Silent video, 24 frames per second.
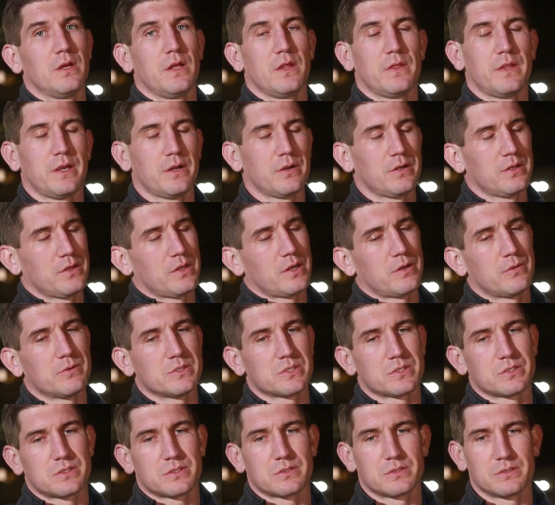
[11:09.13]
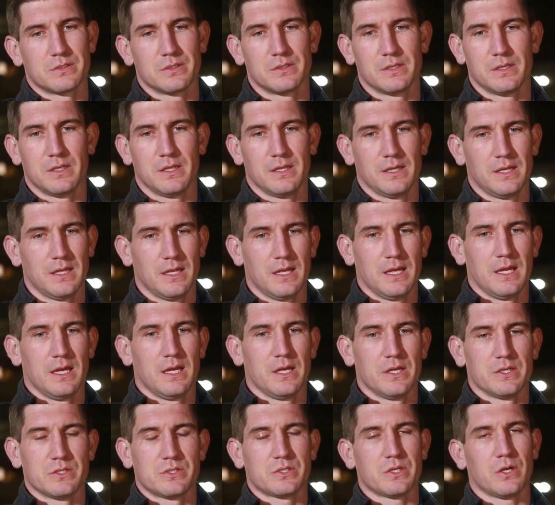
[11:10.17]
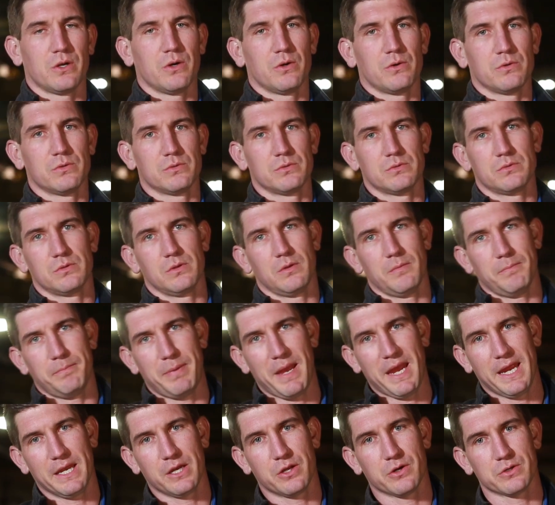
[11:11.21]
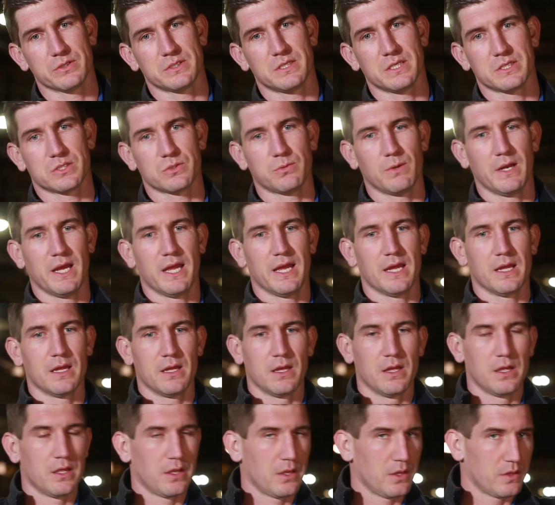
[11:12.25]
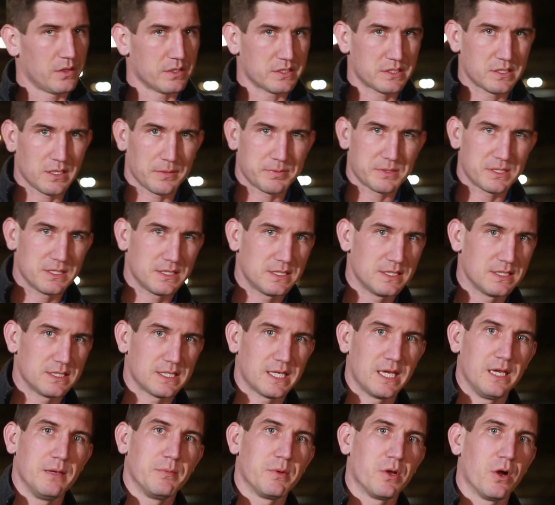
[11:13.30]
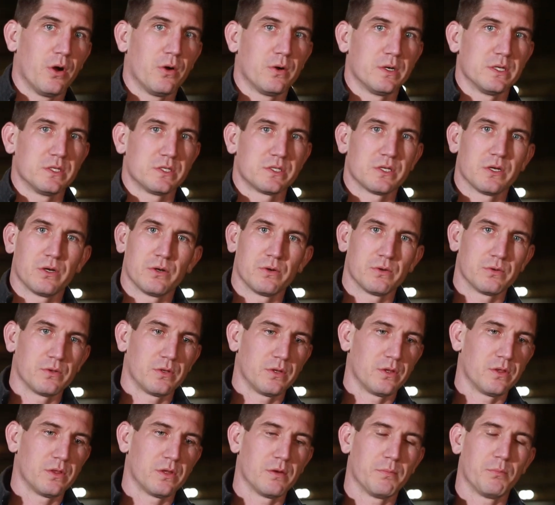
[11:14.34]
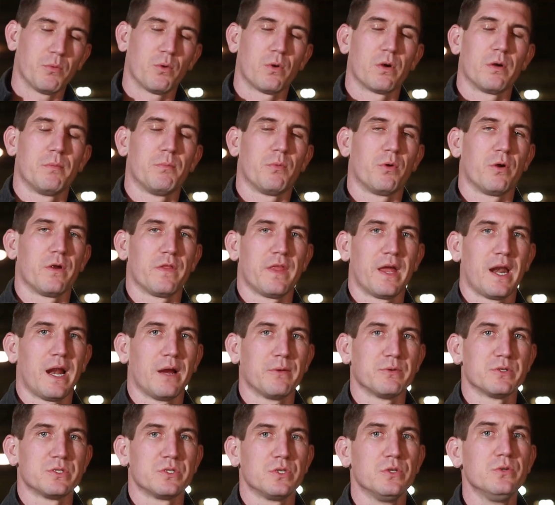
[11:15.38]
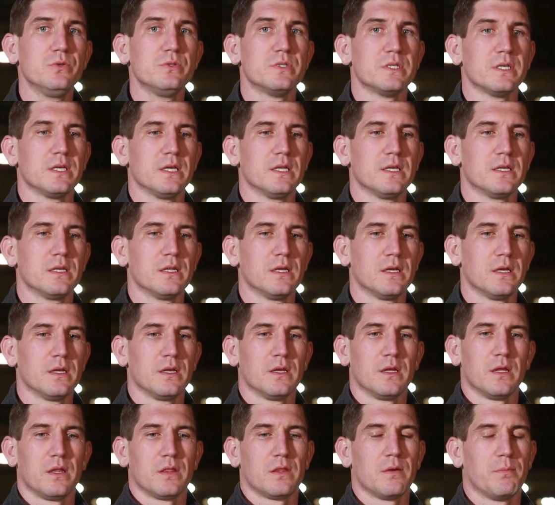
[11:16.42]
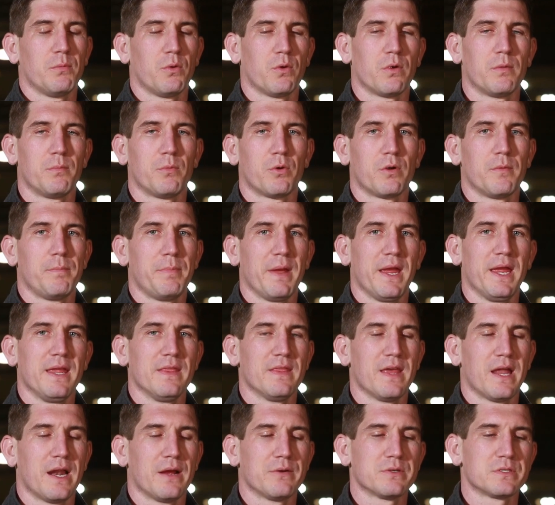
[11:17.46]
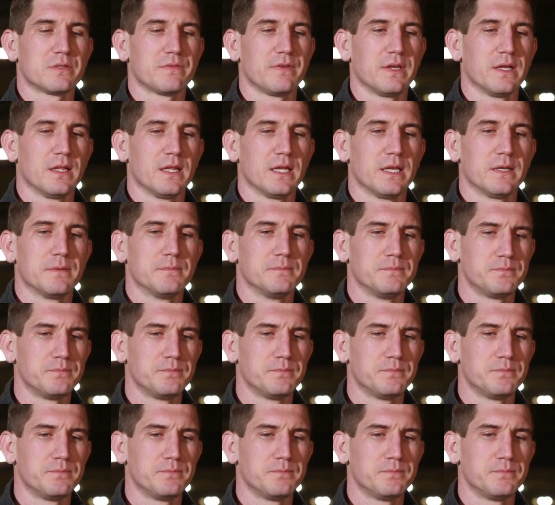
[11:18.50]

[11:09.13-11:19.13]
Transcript: There was, so pain goes this way, the substances keep going. So the more and more that I was using, the more and more pain that I was feeling.